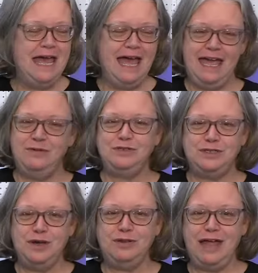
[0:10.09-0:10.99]
and we're
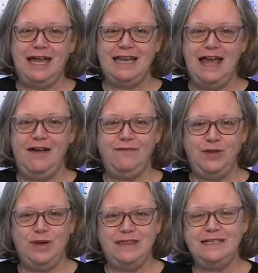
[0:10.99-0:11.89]
so glad to have you
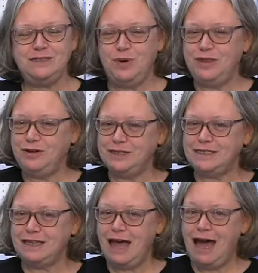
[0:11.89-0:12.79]
with us, whether
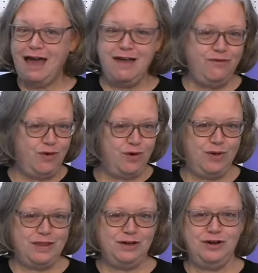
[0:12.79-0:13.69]
it's live or
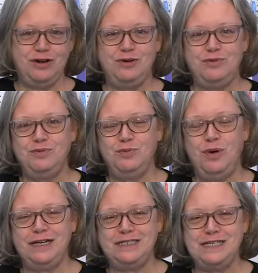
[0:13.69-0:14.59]
whether you're going to
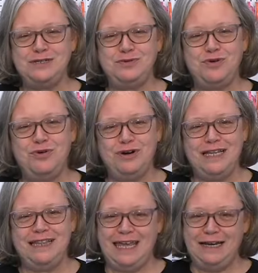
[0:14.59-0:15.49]
watch this
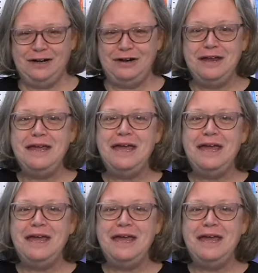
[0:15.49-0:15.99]
recording later.